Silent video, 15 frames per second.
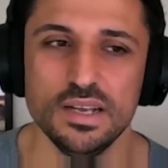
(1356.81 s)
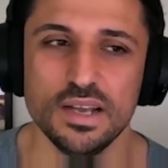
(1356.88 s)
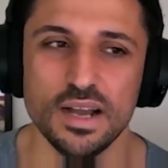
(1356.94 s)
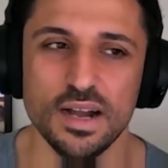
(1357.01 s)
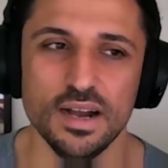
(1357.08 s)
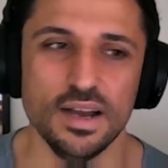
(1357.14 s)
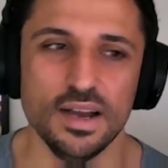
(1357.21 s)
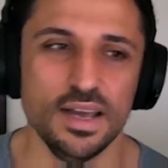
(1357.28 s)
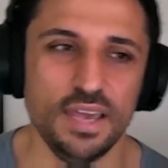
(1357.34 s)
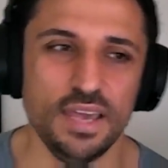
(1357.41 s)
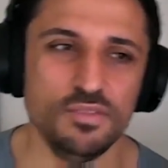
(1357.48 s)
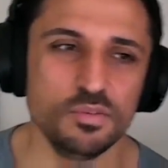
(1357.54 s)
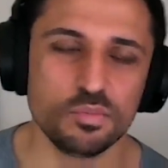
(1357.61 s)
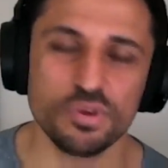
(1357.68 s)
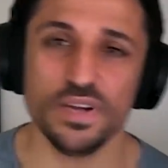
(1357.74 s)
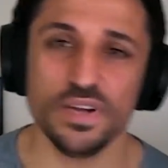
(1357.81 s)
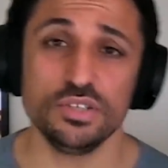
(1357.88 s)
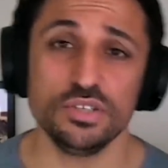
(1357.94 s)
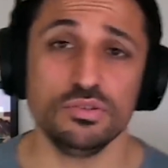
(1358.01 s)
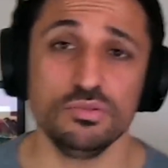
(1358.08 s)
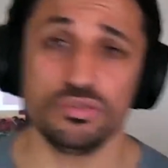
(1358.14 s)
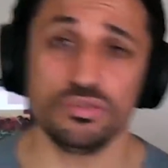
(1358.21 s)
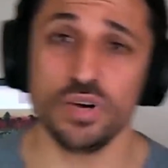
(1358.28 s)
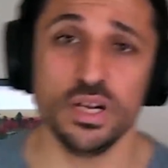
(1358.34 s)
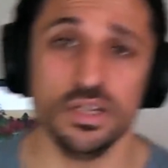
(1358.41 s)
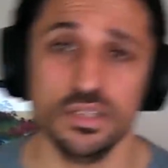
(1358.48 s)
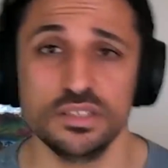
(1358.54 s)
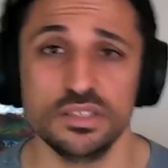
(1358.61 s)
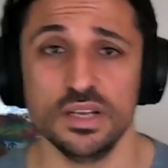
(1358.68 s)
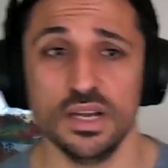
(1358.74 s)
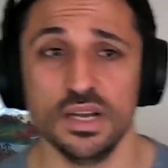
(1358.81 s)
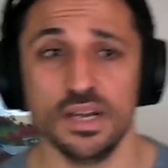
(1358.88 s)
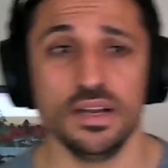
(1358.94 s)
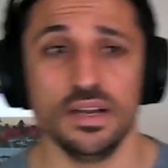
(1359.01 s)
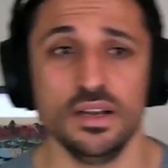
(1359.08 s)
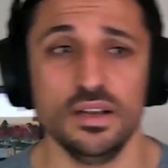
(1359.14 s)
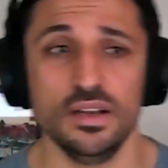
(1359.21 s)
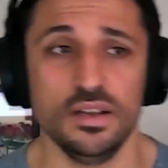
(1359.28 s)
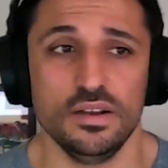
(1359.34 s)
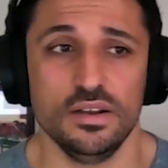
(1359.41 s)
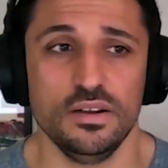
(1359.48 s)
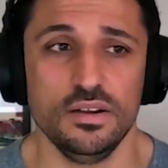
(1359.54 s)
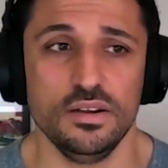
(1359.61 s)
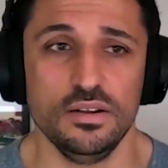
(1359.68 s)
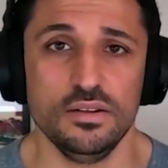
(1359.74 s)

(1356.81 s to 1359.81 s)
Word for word: Uh, even professional traders, uh,